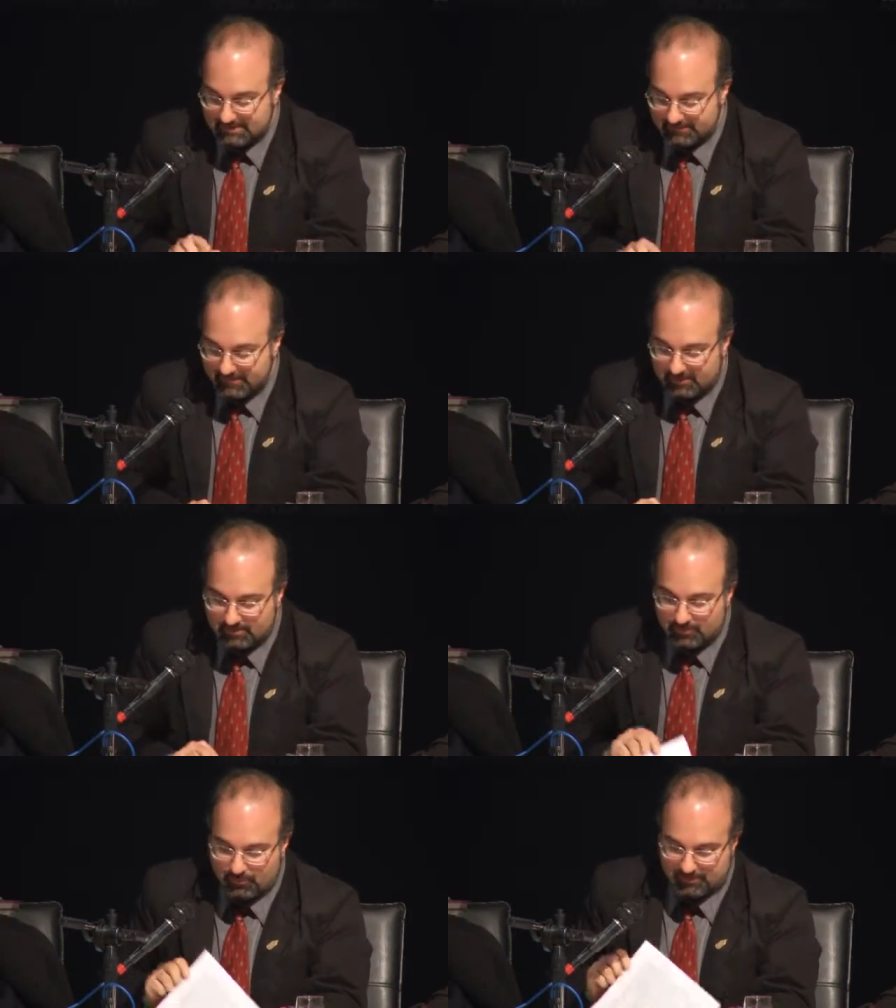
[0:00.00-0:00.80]
is a very
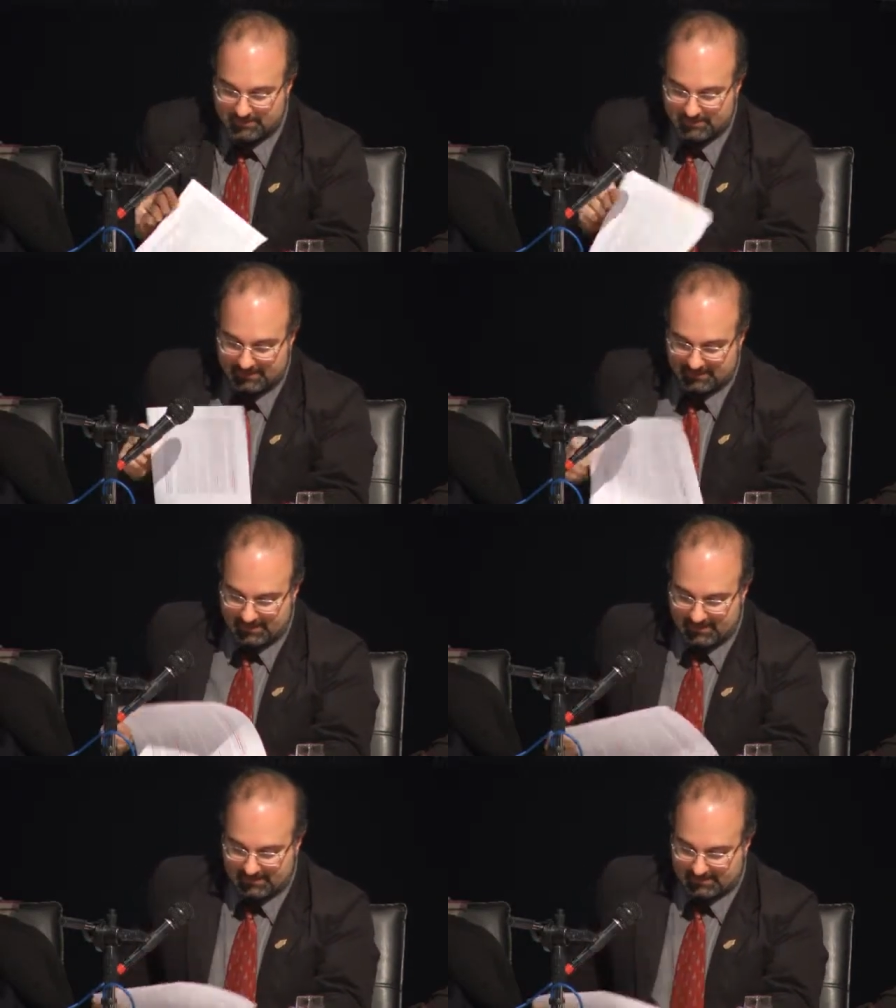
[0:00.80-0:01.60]
important
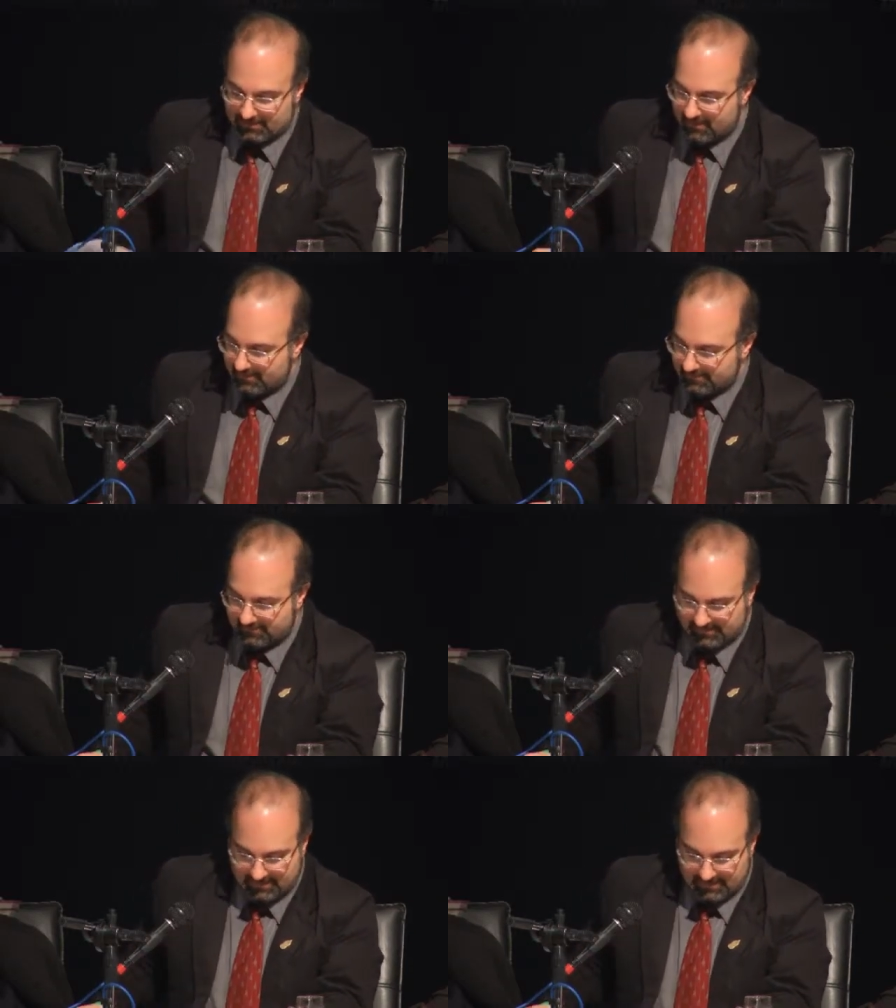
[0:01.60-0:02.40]
insight of
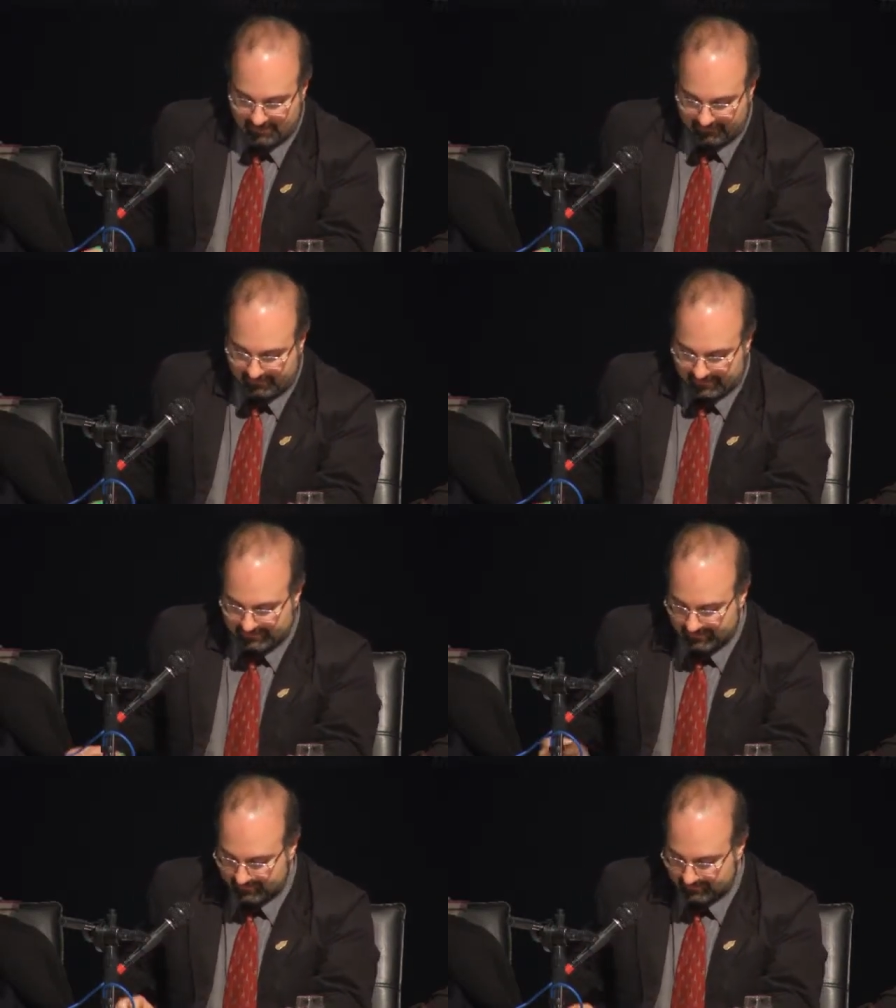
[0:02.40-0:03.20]
our friend
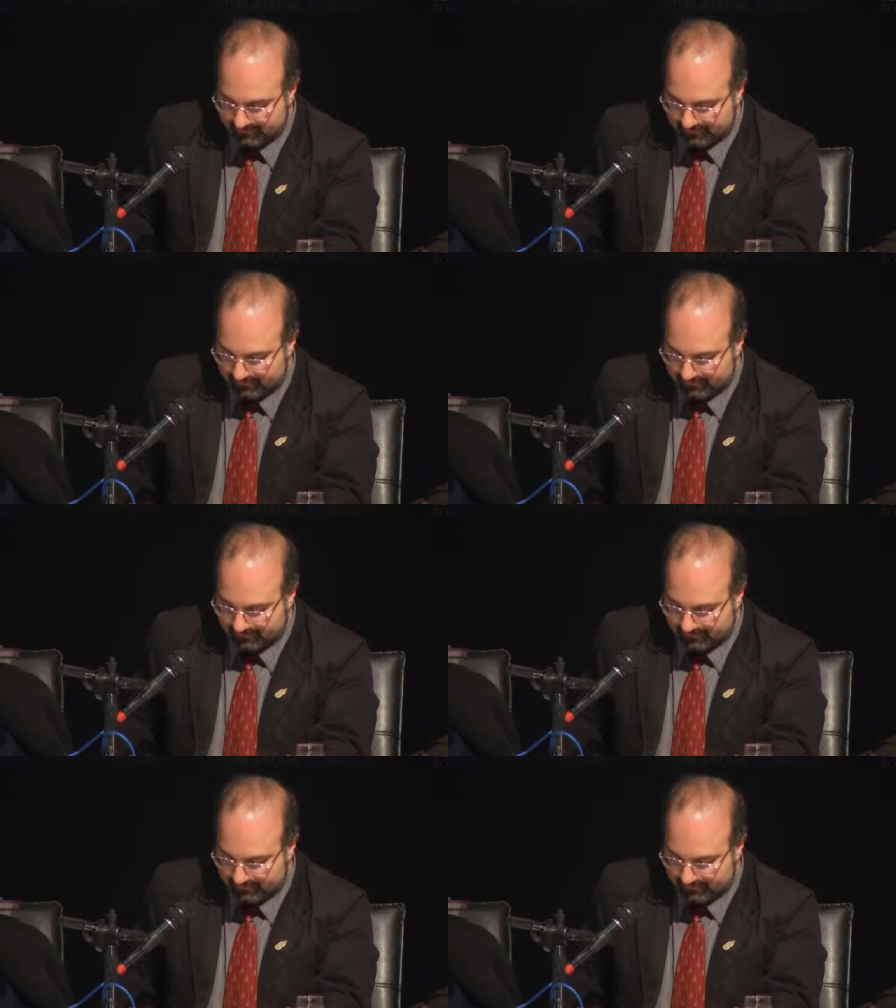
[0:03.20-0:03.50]
here.